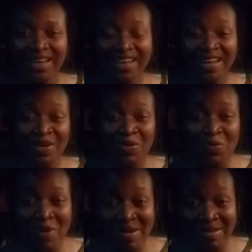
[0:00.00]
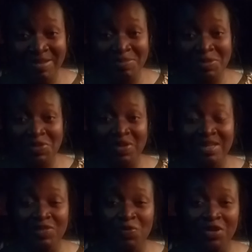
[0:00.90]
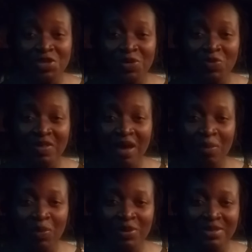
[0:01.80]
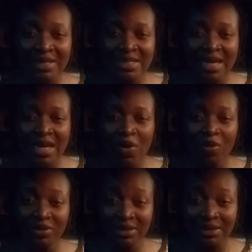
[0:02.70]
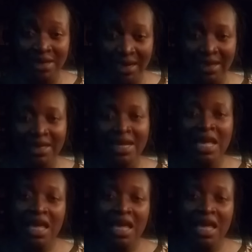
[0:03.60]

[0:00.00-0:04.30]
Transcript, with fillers: hello welcome to inspiration with Abosede online